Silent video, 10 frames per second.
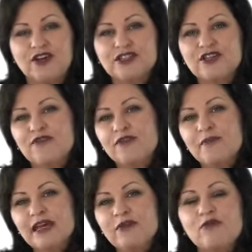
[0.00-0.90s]
So for
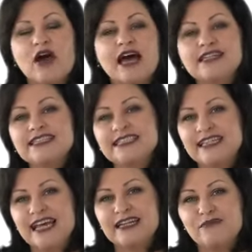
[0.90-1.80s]
me,
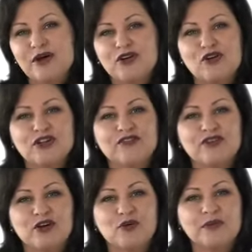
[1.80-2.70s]
understanding my
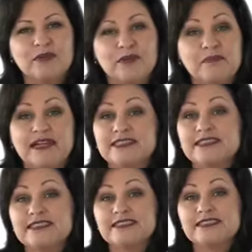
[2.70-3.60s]
God-given equipment
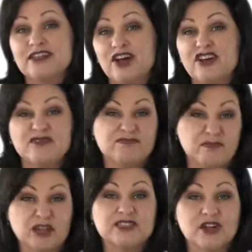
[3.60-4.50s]
meant,
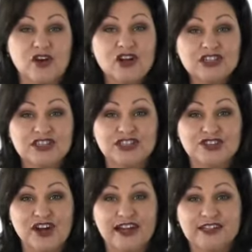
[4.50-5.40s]
my psychology
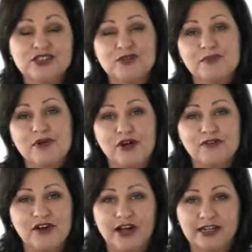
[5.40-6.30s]
training, doing
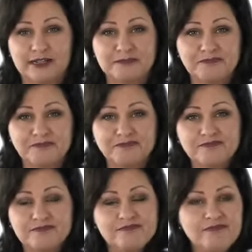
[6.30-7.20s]
profiling.
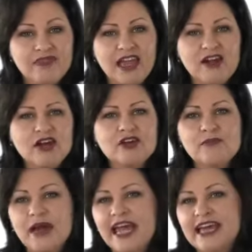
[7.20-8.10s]
And I
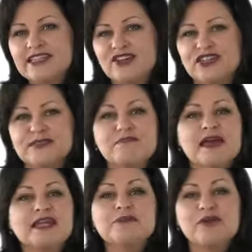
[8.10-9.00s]
got my hands on as
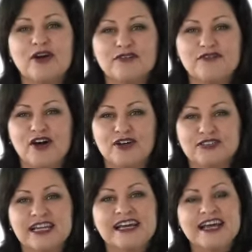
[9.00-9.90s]
many
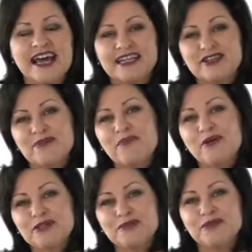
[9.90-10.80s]
profiles as I
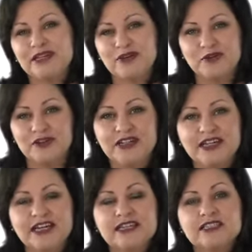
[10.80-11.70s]
possibly could
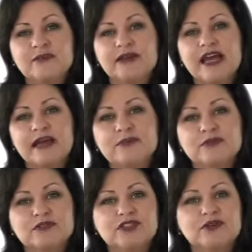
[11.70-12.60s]
to be
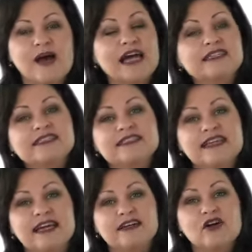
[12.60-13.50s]
able to
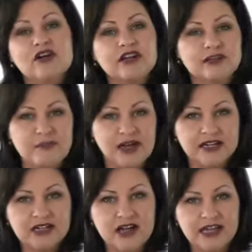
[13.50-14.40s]
understand not only my
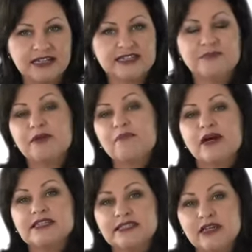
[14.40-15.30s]
clients, but
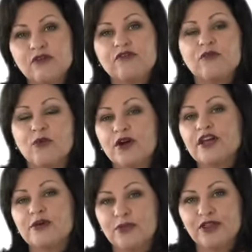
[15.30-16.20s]
myself
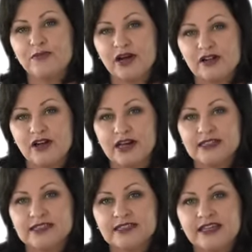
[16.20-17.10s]
working with my
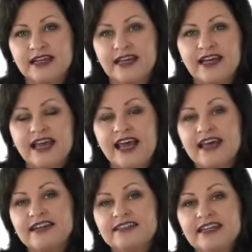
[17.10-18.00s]
clients.
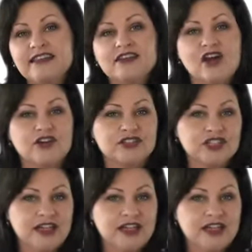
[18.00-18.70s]
And in the coaching